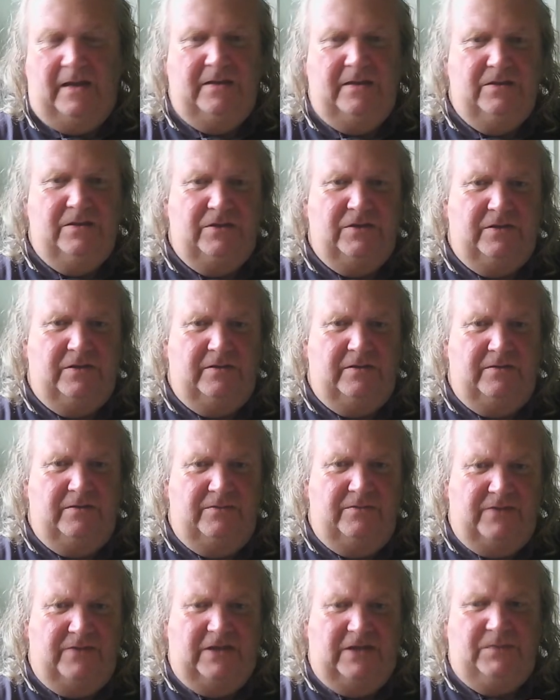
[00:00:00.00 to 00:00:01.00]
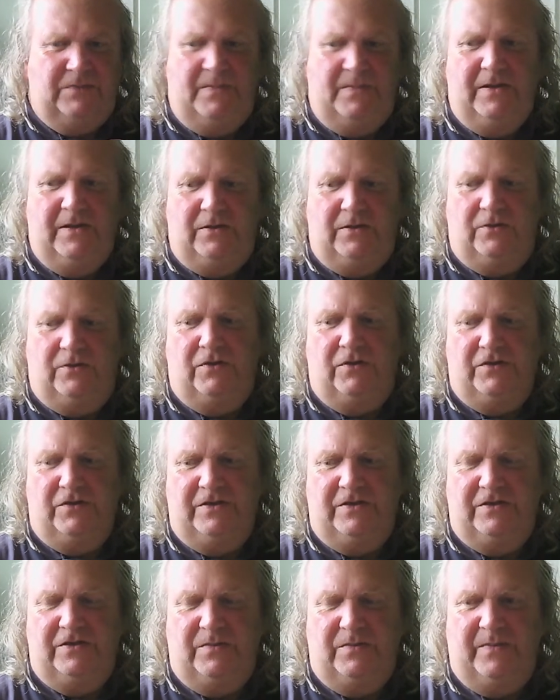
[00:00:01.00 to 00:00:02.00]
and that's been
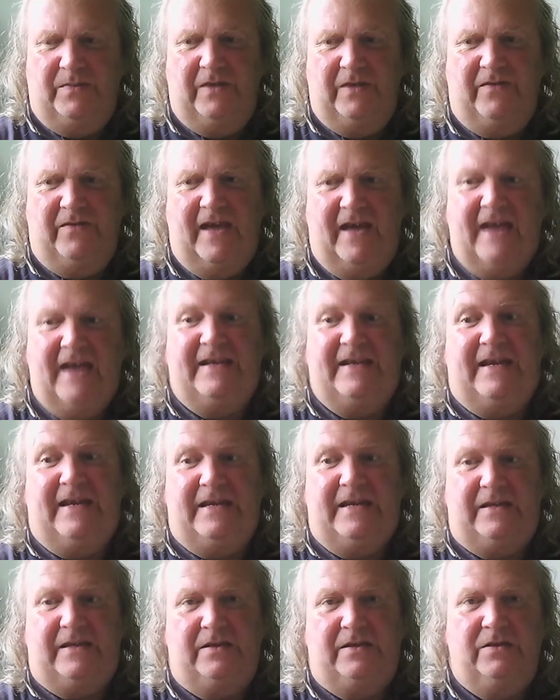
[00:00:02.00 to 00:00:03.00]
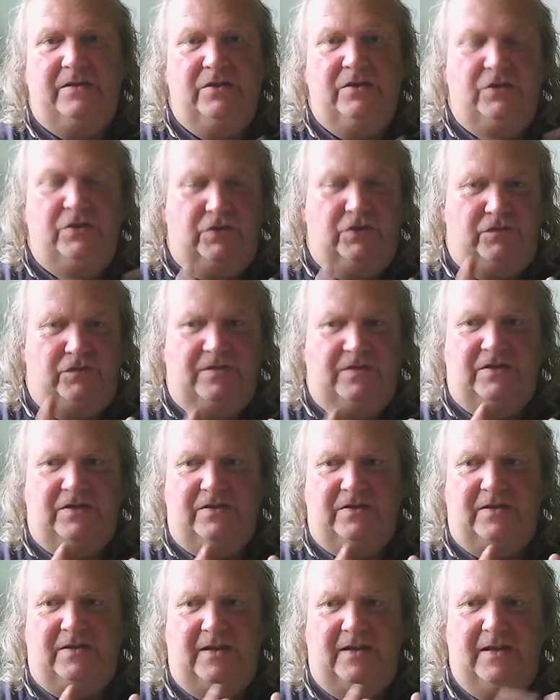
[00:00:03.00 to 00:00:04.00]
causing us a bit of a headache just
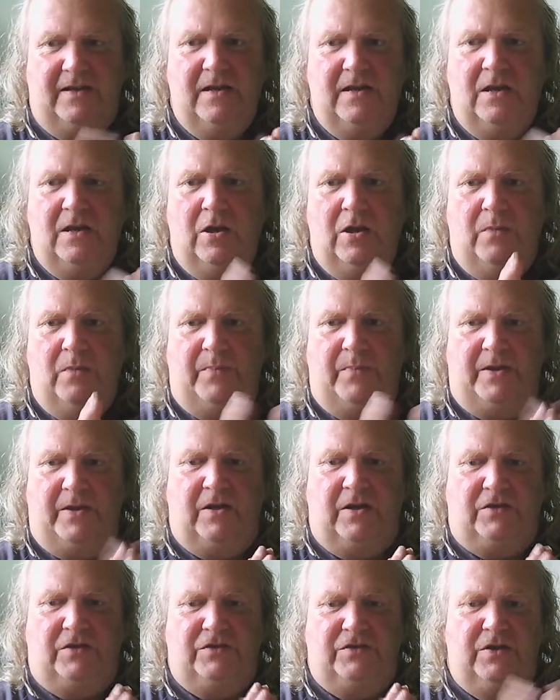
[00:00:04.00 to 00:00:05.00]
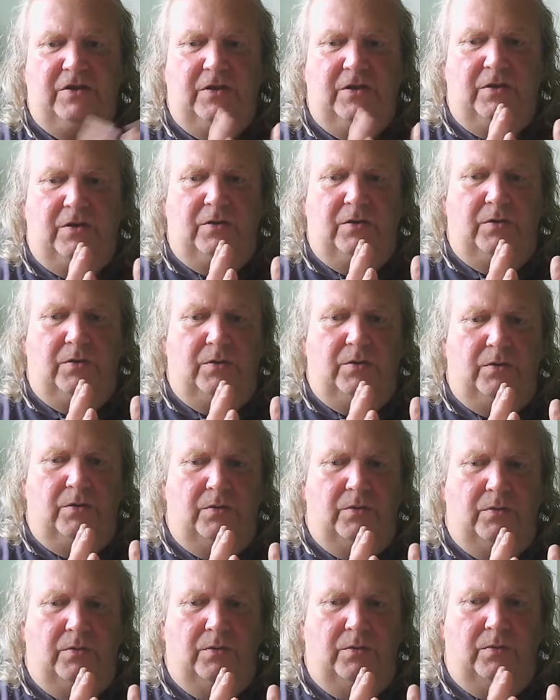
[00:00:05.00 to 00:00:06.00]
recently. Because
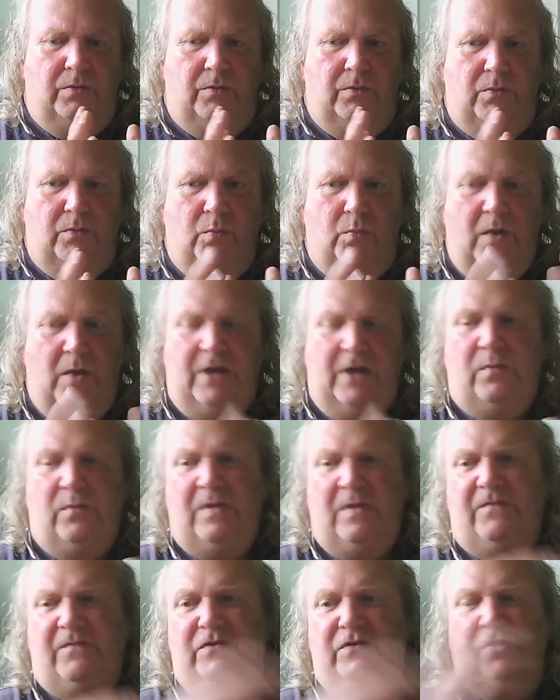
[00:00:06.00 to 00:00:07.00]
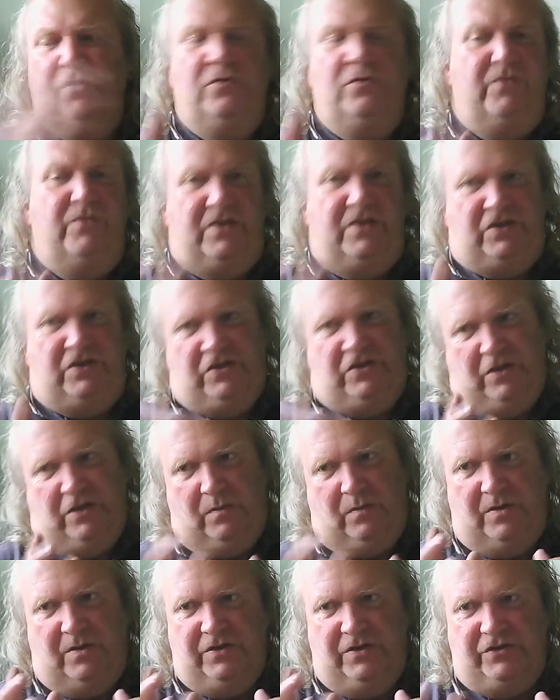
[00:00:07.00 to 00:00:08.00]
when we've done this
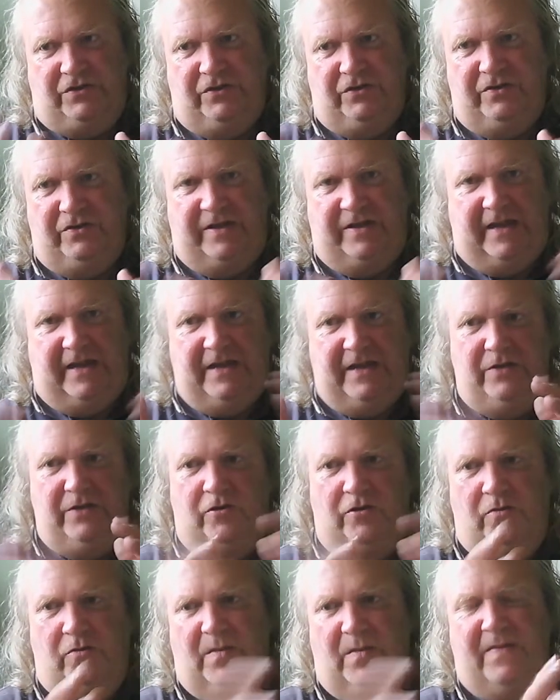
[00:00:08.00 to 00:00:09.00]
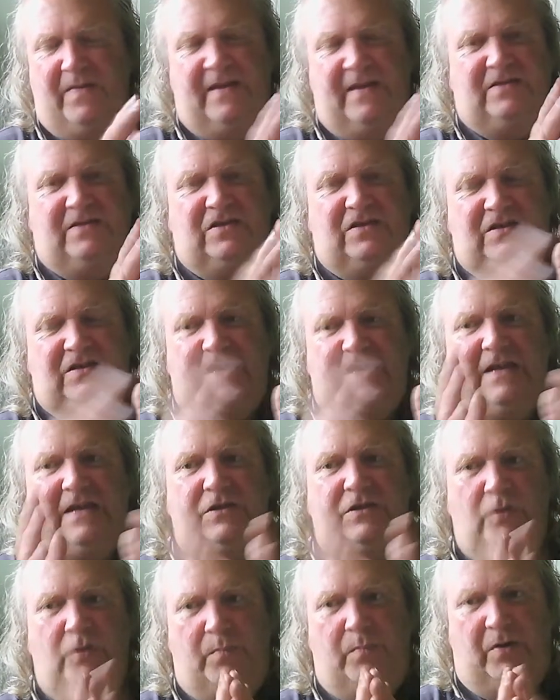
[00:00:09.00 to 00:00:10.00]
show on a Sunday, it normally then
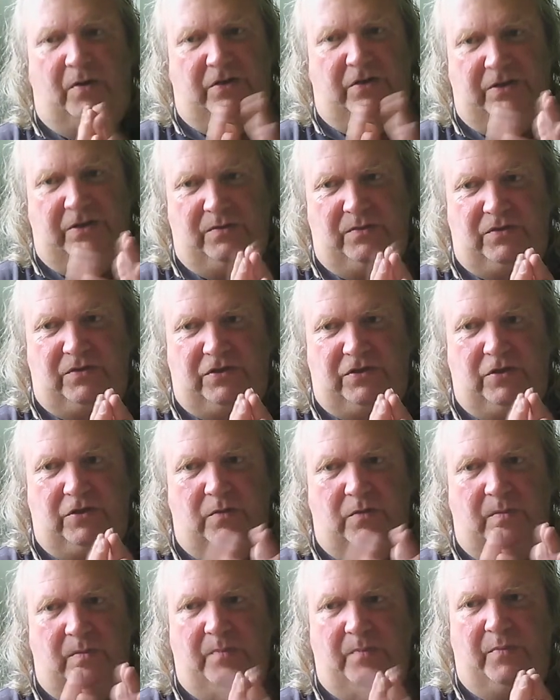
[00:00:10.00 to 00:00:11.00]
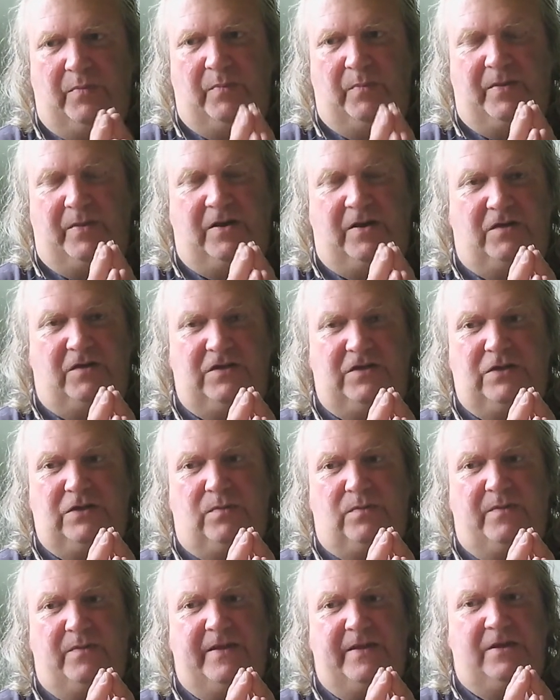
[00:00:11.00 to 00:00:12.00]
stays up on YouTube. But because
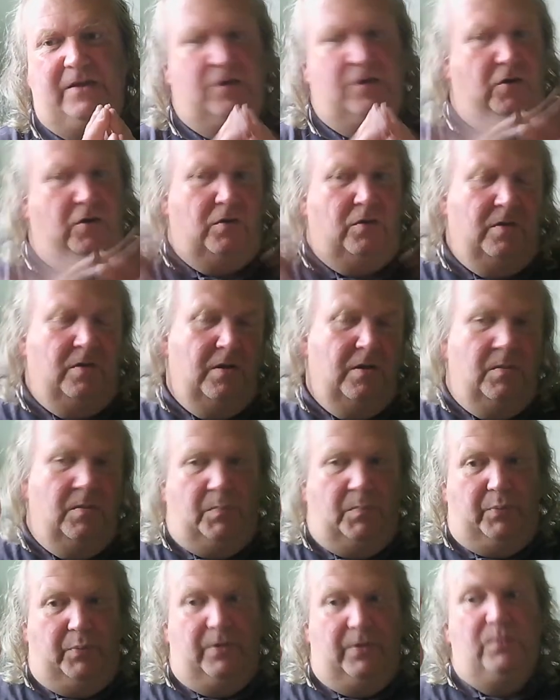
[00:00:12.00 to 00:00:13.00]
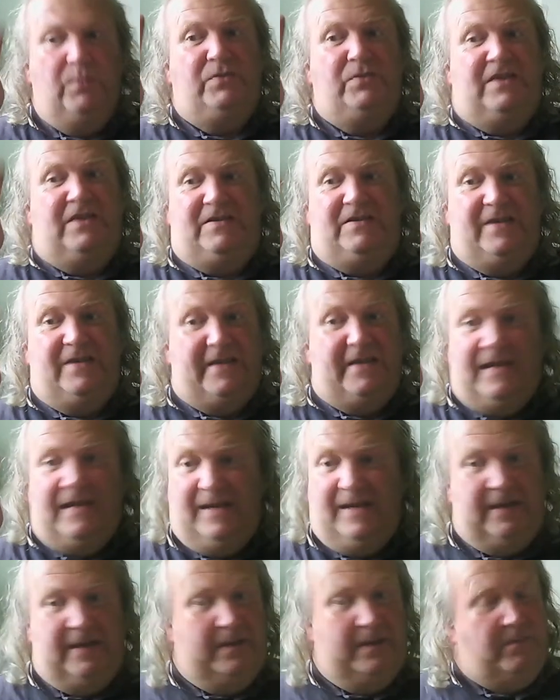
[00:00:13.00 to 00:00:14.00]
it's what they call processing
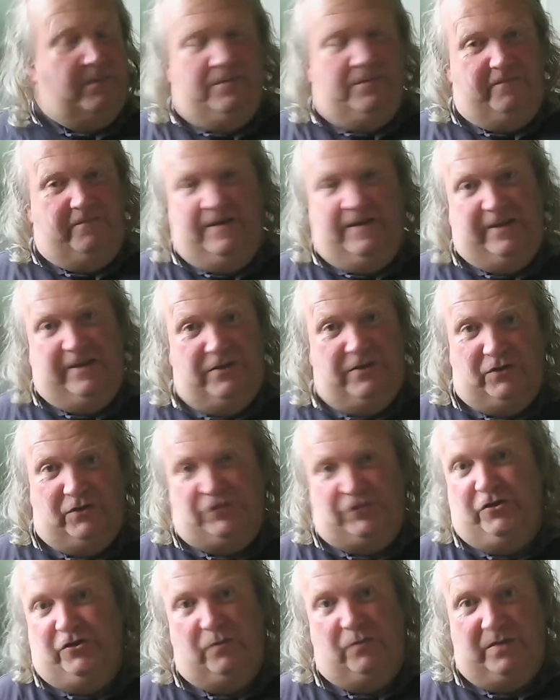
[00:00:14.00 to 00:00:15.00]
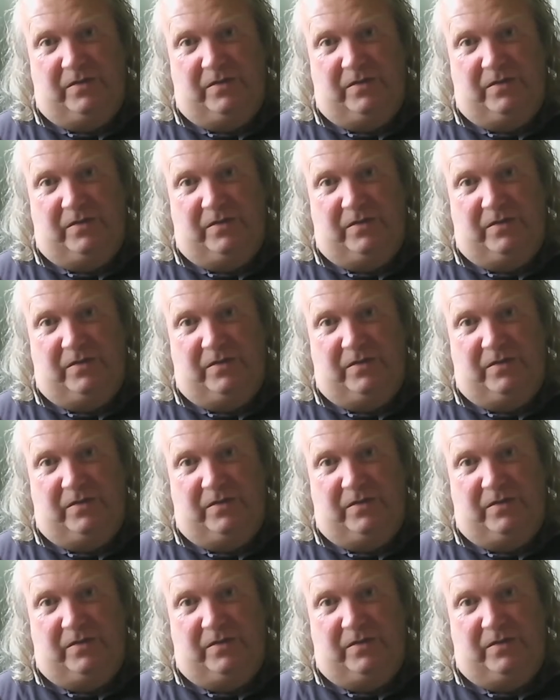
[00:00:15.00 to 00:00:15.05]
it, and I'm really not